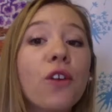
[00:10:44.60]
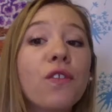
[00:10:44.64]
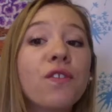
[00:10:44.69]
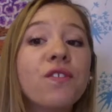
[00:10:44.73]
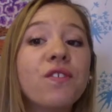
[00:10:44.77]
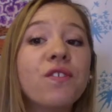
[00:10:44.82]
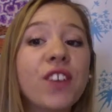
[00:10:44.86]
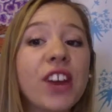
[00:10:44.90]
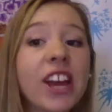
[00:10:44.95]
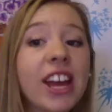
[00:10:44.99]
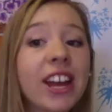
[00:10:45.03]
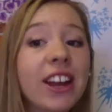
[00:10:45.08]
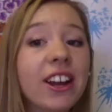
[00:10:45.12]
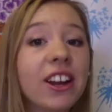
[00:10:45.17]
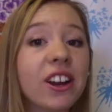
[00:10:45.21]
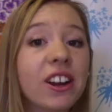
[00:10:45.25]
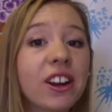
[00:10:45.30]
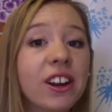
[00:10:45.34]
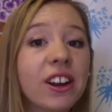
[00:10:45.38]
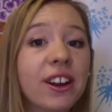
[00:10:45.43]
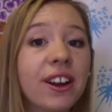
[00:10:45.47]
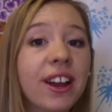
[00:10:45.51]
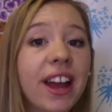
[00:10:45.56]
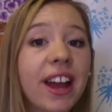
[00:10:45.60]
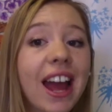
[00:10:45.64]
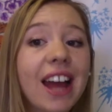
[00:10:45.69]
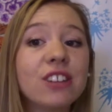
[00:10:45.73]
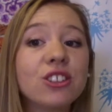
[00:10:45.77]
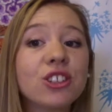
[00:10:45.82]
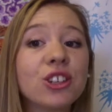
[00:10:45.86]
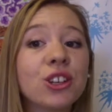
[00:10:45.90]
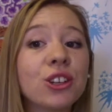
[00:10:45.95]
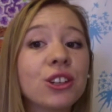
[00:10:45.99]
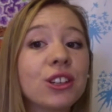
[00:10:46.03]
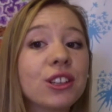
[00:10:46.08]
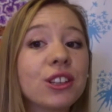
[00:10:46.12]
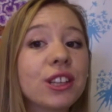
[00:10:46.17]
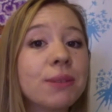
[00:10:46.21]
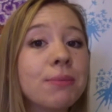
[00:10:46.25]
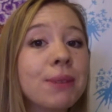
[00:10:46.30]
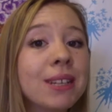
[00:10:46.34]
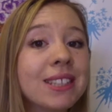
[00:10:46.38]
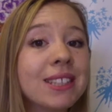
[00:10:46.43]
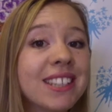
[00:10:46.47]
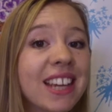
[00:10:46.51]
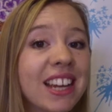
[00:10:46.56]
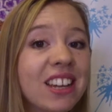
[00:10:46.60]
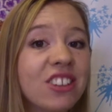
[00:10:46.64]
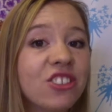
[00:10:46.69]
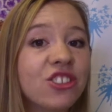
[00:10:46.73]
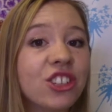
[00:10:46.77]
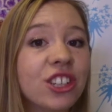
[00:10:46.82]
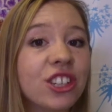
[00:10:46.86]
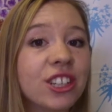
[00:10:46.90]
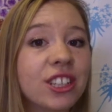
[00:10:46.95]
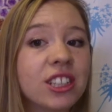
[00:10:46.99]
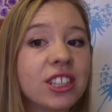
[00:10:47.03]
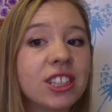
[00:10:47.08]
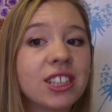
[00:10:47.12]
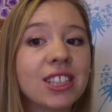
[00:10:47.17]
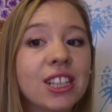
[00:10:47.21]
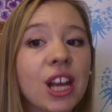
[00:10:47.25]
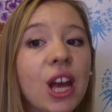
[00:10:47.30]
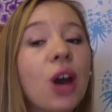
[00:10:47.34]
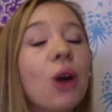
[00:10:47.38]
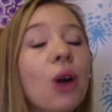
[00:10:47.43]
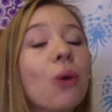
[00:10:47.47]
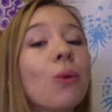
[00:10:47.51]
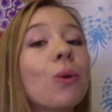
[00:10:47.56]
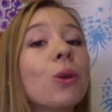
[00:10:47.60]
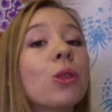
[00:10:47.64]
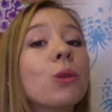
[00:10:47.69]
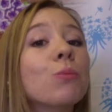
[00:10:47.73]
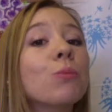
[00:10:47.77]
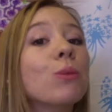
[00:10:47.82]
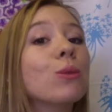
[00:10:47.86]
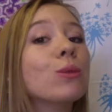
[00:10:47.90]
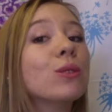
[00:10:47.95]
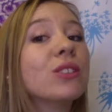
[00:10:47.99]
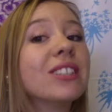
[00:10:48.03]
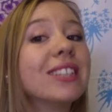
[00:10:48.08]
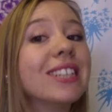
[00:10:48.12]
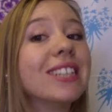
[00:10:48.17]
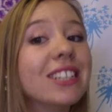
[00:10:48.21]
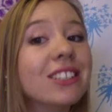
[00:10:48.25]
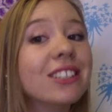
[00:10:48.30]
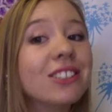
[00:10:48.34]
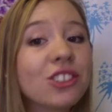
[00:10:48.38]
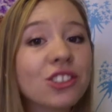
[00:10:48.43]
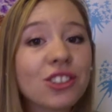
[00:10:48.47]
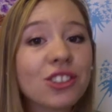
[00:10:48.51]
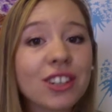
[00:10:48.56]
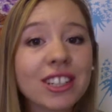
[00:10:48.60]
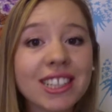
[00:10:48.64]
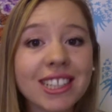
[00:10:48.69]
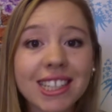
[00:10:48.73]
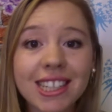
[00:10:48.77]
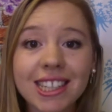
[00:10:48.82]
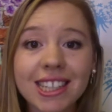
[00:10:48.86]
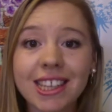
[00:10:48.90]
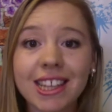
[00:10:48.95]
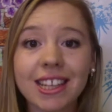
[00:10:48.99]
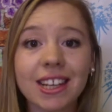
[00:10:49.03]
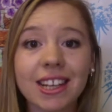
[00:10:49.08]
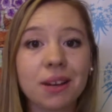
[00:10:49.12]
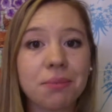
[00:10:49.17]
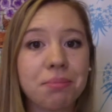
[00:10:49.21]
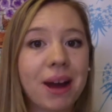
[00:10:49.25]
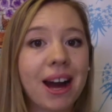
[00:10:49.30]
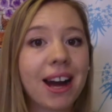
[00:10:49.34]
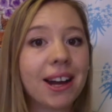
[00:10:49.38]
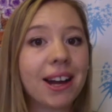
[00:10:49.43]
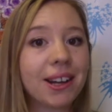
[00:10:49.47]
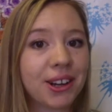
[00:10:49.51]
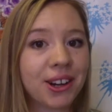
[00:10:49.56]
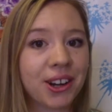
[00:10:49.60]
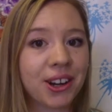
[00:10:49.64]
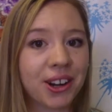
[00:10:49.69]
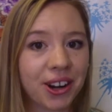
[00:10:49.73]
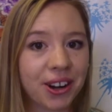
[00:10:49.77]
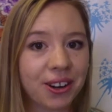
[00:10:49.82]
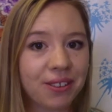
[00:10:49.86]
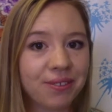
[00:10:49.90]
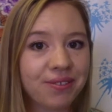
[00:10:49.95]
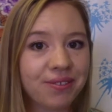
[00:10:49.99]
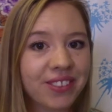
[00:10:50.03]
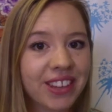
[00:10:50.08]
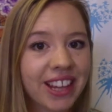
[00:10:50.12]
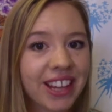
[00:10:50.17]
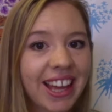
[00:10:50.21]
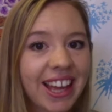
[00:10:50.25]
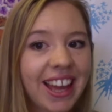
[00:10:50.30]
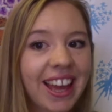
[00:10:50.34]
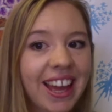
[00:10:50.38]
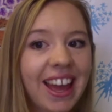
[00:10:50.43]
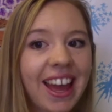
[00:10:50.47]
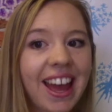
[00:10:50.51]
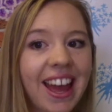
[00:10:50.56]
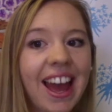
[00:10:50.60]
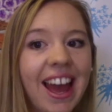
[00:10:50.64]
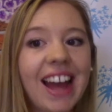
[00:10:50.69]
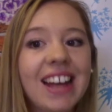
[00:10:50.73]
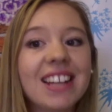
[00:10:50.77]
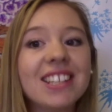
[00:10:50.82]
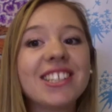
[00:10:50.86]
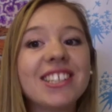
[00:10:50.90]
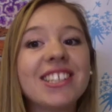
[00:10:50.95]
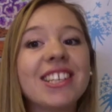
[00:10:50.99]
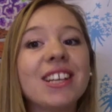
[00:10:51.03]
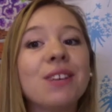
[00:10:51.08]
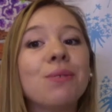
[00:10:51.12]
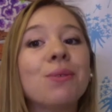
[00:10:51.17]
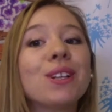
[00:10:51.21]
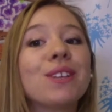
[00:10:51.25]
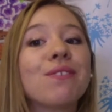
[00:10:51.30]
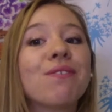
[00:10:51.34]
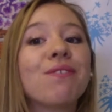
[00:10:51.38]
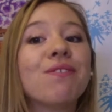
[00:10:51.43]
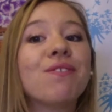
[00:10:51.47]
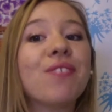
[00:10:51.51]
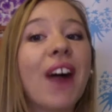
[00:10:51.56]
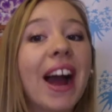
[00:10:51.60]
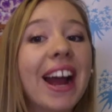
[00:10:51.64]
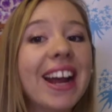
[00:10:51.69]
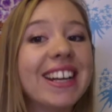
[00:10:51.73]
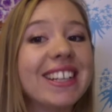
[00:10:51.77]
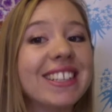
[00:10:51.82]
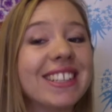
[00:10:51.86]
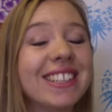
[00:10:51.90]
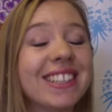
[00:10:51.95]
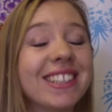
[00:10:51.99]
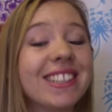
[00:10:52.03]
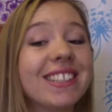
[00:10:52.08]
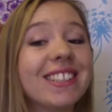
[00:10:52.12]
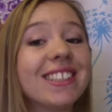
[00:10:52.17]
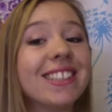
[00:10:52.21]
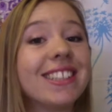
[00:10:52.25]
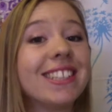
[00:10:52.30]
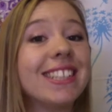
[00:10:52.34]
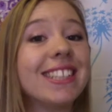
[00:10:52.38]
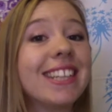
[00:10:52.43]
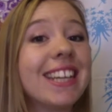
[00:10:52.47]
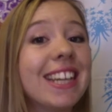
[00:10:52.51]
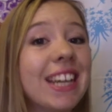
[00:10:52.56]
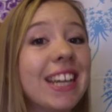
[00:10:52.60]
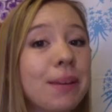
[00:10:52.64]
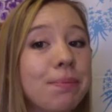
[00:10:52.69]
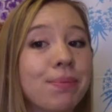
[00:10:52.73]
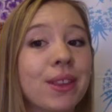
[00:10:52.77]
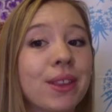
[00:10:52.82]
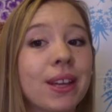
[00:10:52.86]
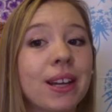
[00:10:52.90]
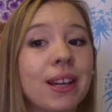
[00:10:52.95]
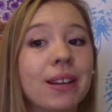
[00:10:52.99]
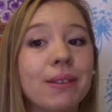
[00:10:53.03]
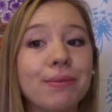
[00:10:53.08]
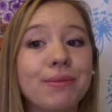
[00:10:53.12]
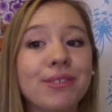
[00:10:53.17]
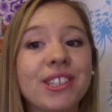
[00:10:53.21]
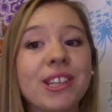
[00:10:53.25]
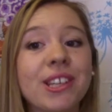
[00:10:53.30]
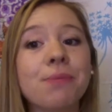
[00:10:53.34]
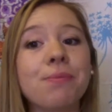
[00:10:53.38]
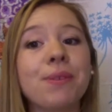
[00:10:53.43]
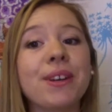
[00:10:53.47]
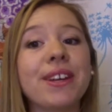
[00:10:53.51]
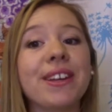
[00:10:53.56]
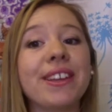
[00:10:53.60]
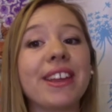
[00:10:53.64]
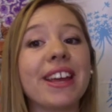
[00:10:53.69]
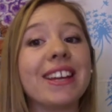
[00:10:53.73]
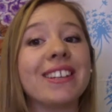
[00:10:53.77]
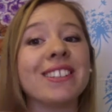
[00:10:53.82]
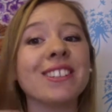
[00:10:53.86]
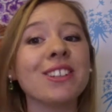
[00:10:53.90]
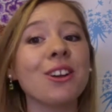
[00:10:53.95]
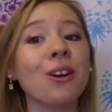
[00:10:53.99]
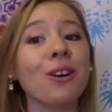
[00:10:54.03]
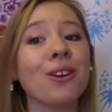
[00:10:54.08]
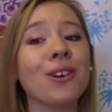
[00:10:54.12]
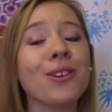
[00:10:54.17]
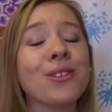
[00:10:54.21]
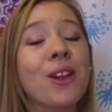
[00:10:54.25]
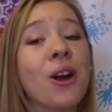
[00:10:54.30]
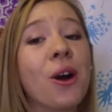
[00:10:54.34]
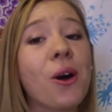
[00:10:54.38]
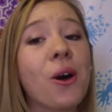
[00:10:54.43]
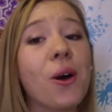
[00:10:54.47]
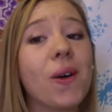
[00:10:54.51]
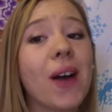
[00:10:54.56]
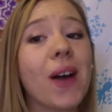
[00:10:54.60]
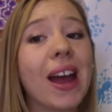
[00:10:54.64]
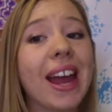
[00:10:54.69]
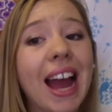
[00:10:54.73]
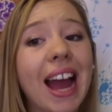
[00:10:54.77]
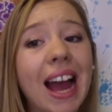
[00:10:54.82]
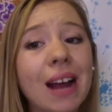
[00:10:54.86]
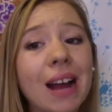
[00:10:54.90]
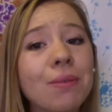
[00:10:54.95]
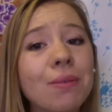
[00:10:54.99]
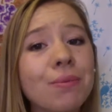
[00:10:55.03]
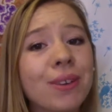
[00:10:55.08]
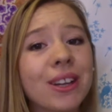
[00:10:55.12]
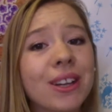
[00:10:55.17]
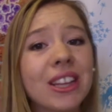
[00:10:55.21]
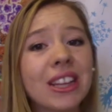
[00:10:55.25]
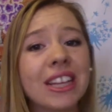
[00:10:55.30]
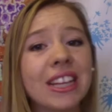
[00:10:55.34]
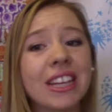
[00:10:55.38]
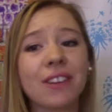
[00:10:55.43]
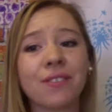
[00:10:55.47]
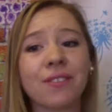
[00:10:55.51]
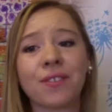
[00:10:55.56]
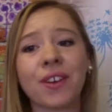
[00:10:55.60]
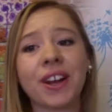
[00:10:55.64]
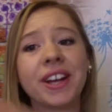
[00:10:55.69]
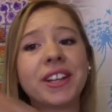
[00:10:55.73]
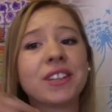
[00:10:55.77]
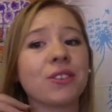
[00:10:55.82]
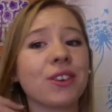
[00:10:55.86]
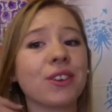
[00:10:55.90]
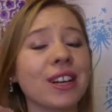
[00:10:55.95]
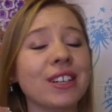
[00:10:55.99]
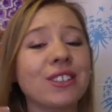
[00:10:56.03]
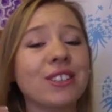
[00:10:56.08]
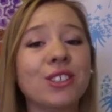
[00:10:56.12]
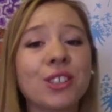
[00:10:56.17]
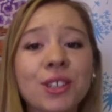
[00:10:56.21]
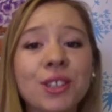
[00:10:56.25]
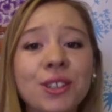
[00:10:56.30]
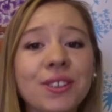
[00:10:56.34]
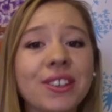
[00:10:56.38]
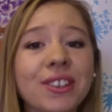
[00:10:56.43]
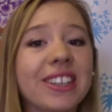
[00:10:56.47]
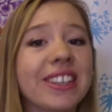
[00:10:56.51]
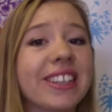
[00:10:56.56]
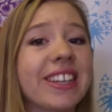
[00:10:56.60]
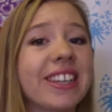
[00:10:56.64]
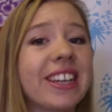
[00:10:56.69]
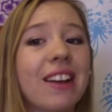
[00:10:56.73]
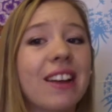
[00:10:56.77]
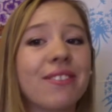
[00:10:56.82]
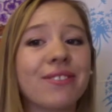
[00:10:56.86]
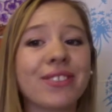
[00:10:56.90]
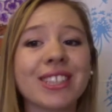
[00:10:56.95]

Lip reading: fear and her limitations were the most interesting thing about her. And she would fight to keep them. She'd be like, no, I am really afraid, or I do really have this